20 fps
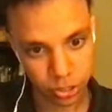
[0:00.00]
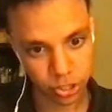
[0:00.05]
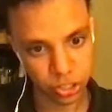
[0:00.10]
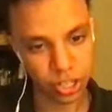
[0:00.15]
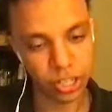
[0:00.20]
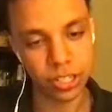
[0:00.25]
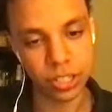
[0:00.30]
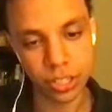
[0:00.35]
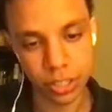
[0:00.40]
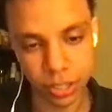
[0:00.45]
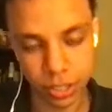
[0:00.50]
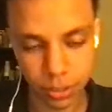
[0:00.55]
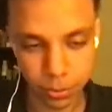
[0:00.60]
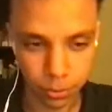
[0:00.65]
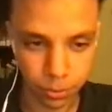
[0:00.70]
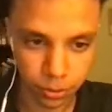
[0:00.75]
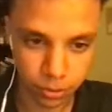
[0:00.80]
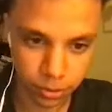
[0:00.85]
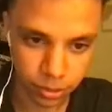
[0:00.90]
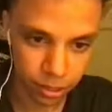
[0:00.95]
to change this
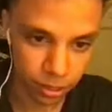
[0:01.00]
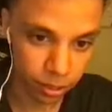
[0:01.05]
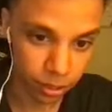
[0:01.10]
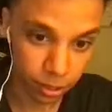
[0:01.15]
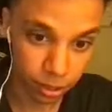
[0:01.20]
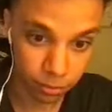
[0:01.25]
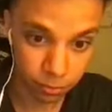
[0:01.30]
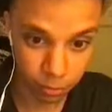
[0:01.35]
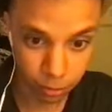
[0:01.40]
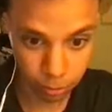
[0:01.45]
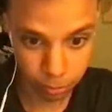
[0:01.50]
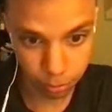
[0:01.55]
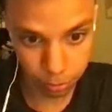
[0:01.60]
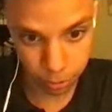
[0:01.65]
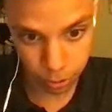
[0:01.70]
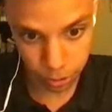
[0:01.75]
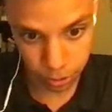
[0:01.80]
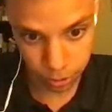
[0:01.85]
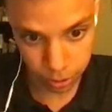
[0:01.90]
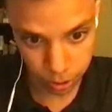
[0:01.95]
with, say, an envelope,
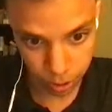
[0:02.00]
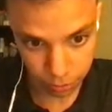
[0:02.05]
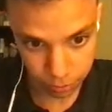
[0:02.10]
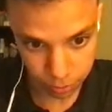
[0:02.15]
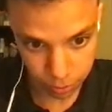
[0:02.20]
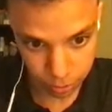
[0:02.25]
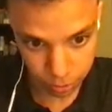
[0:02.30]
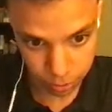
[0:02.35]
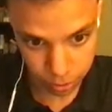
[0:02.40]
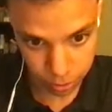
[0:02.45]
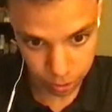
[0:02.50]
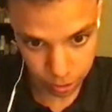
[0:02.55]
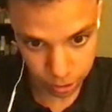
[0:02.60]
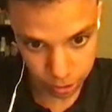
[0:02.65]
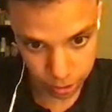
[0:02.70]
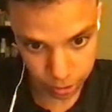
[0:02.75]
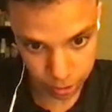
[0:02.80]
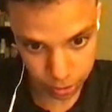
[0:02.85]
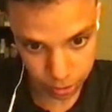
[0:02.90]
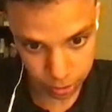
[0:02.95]
you just have to touch
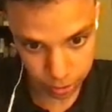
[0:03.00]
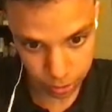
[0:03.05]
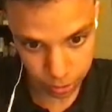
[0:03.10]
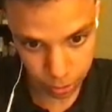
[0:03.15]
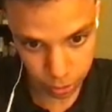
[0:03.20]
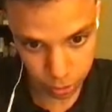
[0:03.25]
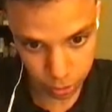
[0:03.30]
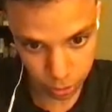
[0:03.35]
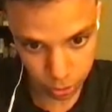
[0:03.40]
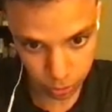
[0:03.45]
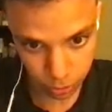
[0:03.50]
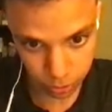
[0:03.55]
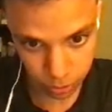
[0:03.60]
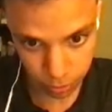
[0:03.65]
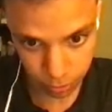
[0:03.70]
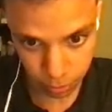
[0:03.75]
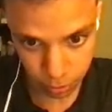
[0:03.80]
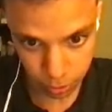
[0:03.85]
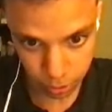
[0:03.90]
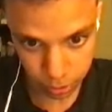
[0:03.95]
it. Shows
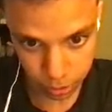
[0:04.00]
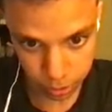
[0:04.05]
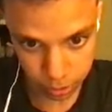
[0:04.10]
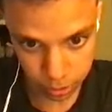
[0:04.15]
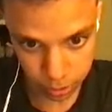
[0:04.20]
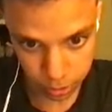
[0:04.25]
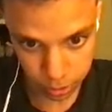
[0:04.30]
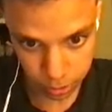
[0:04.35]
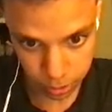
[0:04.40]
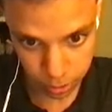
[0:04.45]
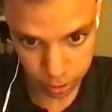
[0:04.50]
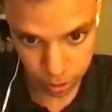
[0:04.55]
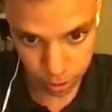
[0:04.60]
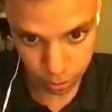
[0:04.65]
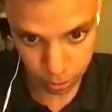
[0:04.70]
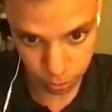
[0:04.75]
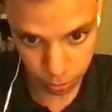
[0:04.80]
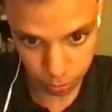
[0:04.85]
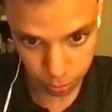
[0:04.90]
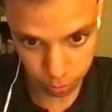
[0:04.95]
up in your list, and
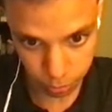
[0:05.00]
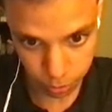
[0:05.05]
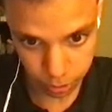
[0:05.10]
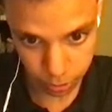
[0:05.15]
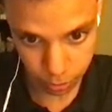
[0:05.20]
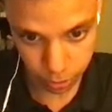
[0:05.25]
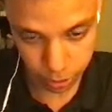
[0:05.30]
you see